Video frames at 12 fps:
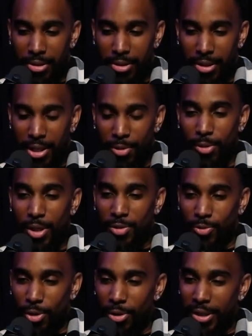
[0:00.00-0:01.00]
he was
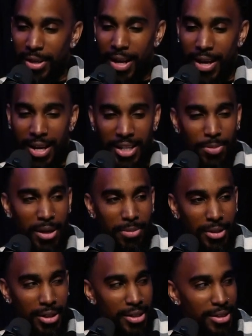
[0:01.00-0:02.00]
wrong in that aspect
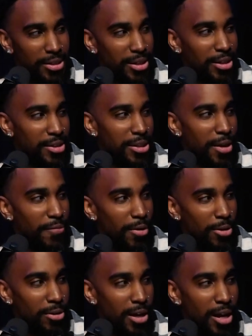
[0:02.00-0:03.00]
because he took it a step
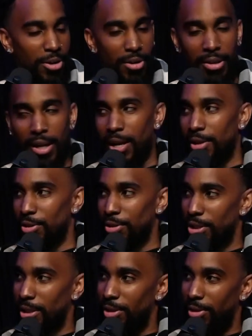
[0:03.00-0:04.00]
further. Now you're at the house, you're
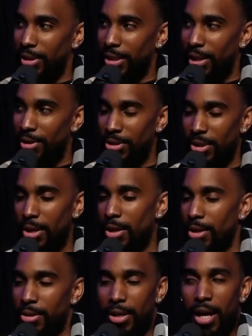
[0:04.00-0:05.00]
chilling on the couch.
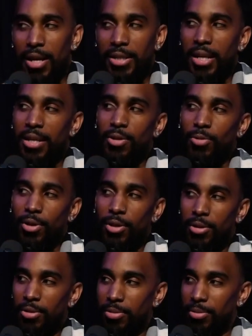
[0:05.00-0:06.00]
Now it's getting
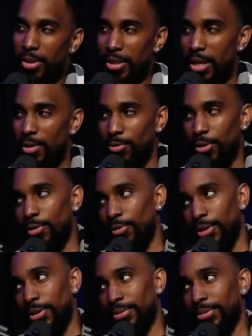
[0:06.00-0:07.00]
real,
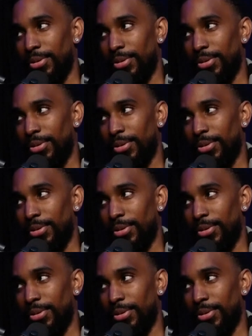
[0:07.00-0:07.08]
real.